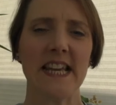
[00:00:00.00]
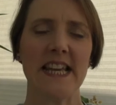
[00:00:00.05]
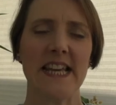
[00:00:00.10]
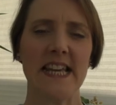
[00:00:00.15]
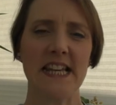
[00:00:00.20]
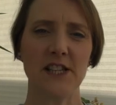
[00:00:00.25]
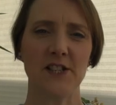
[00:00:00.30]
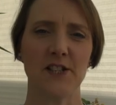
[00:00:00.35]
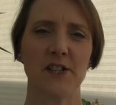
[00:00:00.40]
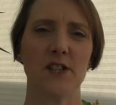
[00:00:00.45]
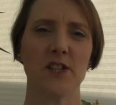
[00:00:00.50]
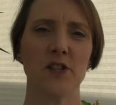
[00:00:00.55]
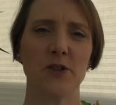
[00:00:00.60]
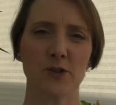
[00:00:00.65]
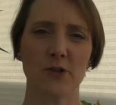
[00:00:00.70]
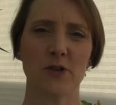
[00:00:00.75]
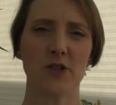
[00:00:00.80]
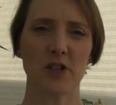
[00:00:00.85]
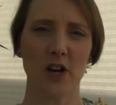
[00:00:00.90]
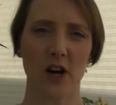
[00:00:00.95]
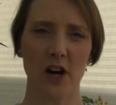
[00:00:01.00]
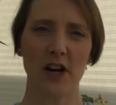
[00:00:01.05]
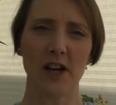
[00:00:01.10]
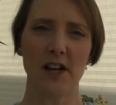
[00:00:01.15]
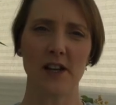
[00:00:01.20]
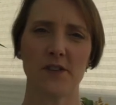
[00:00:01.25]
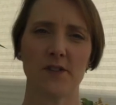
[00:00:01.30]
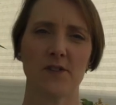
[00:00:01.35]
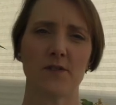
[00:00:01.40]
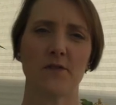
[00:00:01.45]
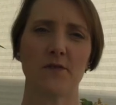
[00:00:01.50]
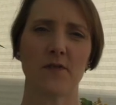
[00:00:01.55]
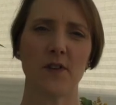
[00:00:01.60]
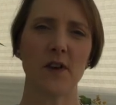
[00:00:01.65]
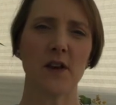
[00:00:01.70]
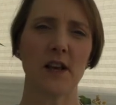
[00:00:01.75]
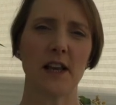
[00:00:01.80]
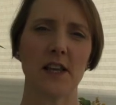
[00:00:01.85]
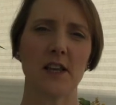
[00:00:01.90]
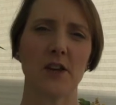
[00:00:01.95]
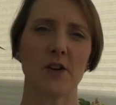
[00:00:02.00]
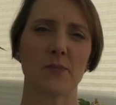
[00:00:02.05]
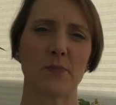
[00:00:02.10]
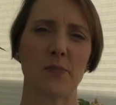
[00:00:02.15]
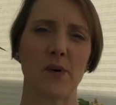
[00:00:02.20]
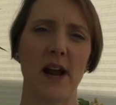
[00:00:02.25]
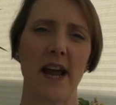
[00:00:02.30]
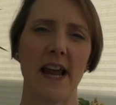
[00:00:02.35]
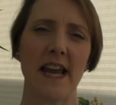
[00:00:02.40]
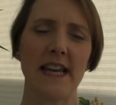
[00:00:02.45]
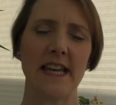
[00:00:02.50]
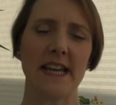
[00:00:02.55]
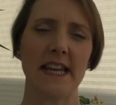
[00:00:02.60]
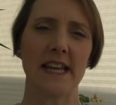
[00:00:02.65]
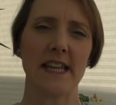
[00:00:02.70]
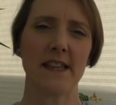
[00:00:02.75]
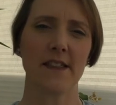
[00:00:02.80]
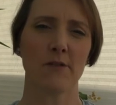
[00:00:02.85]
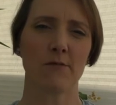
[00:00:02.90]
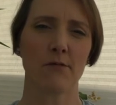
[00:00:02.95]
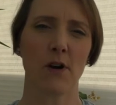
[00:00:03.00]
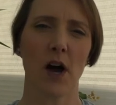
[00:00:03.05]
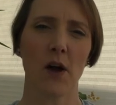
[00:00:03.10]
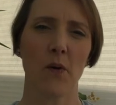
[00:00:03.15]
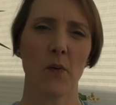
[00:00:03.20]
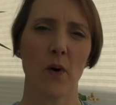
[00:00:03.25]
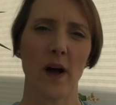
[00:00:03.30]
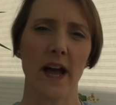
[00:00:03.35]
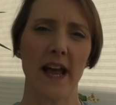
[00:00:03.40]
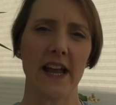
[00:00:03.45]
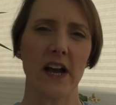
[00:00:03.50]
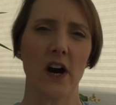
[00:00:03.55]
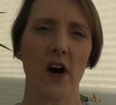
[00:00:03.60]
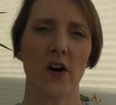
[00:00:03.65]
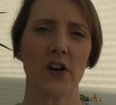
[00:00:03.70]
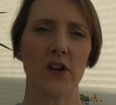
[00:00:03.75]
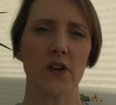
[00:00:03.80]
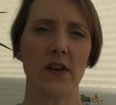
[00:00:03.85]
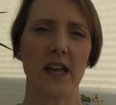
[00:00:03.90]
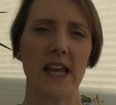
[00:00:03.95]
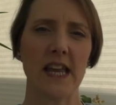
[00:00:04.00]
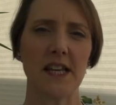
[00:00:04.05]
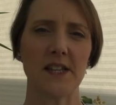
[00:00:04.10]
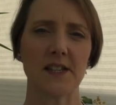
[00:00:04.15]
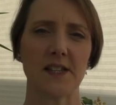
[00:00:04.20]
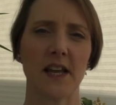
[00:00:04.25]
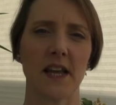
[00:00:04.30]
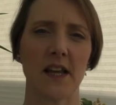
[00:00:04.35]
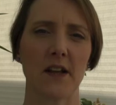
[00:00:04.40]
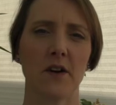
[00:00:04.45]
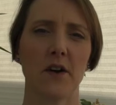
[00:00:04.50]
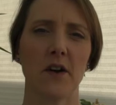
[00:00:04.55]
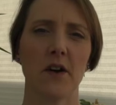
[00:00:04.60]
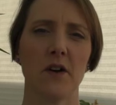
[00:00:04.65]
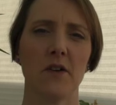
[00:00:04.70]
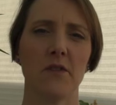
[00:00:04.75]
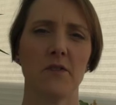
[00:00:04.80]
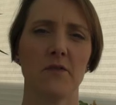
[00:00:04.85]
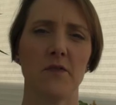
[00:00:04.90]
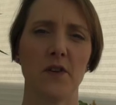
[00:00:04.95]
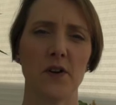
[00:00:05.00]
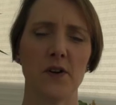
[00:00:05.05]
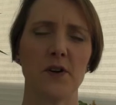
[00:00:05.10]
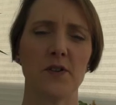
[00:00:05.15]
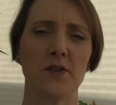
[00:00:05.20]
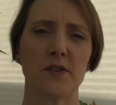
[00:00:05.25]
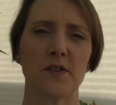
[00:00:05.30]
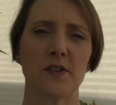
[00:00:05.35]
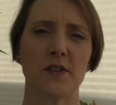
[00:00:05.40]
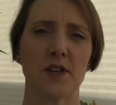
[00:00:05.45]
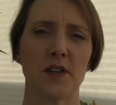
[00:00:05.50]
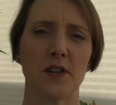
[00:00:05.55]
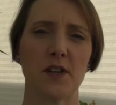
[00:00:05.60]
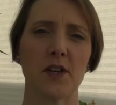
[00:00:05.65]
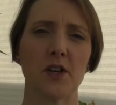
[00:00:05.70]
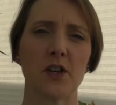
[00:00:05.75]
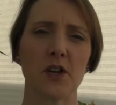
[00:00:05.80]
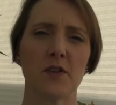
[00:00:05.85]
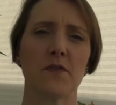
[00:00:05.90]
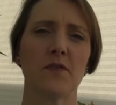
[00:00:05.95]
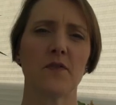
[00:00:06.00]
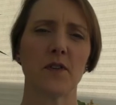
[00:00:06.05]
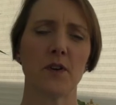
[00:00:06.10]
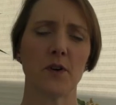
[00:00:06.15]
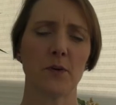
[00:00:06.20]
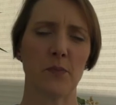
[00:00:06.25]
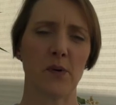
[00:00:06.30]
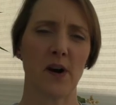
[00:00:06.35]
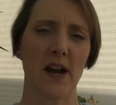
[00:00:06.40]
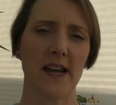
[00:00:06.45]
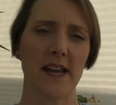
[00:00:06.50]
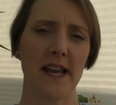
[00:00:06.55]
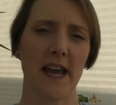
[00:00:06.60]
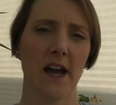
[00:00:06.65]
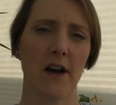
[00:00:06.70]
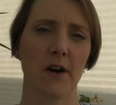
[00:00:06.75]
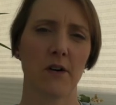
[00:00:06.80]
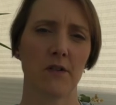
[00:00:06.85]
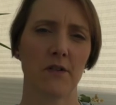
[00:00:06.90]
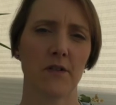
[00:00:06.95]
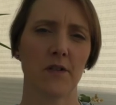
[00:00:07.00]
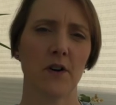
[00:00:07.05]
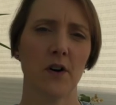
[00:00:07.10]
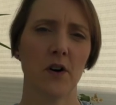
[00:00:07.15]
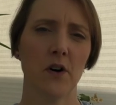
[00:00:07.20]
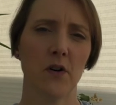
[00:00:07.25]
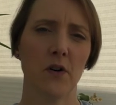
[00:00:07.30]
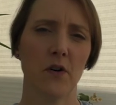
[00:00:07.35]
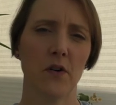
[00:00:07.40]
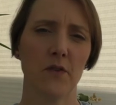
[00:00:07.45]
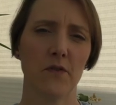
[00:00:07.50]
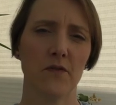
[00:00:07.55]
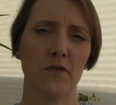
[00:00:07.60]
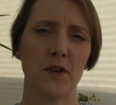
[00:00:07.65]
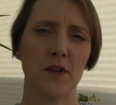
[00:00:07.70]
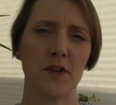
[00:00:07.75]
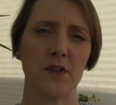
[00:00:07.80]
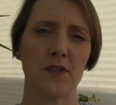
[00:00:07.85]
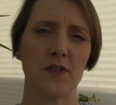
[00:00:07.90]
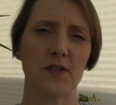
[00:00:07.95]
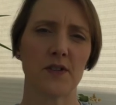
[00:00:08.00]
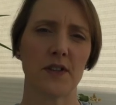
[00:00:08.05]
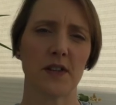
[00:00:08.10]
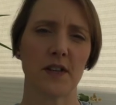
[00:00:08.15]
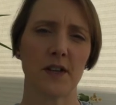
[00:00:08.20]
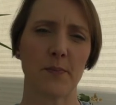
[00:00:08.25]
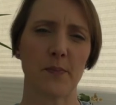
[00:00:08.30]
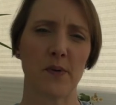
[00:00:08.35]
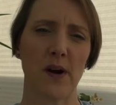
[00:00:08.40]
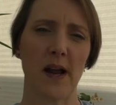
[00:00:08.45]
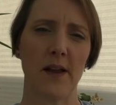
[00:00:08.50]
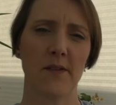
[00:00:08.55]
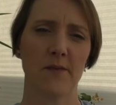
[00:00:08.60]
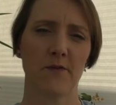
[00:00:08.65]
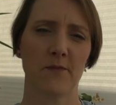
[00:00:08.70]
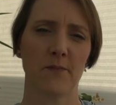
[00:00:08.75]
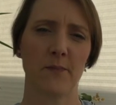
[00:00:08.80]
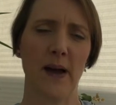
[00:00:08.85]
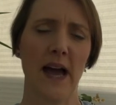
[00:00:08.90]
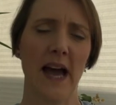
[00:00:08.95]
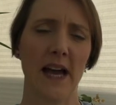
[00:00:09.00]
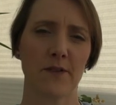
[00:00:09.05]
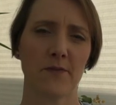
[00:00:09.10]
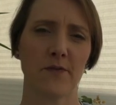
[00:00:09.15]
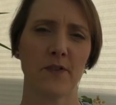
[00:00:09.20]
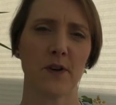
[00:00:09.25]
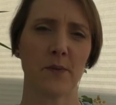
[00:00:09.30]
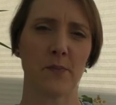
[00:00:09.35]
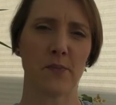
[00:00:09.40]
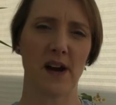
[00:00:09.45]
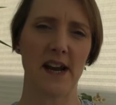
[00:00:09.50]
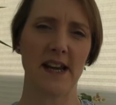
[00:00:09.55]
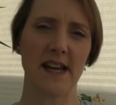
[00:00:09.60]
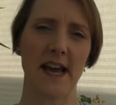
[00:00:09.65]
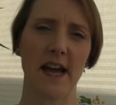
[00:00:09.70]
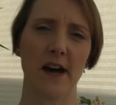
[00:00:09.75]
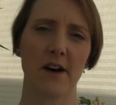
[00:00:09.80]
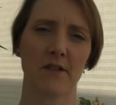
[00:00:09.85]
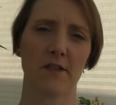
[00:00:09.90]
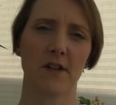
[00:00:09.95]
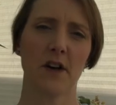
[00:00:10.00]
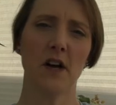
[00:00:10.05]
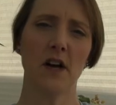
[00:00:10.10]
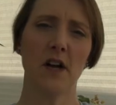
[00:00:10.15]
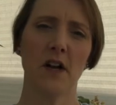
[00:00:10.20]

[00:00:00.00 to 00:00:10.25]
Is your diet fueling your brain in the right way? Are you eating foods that are good for your brain health, or foods that are bad for your brain health?